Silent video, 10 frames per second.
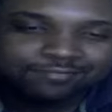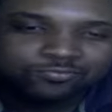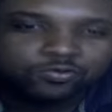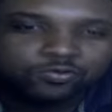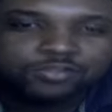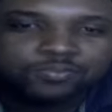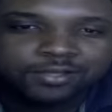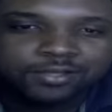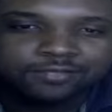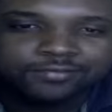Who else am I
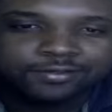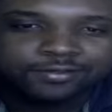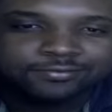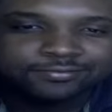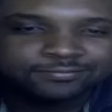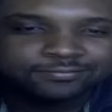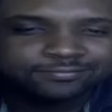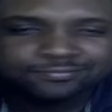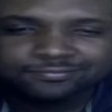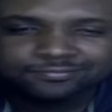leaving out?
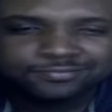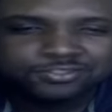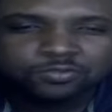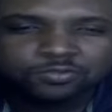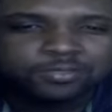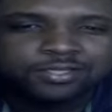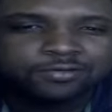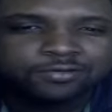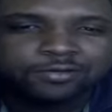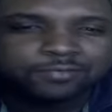There's so many
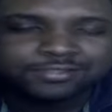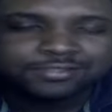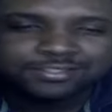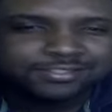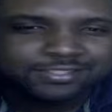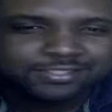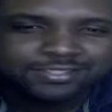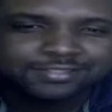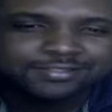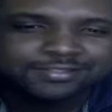great ones.
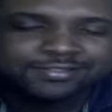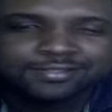Casillas.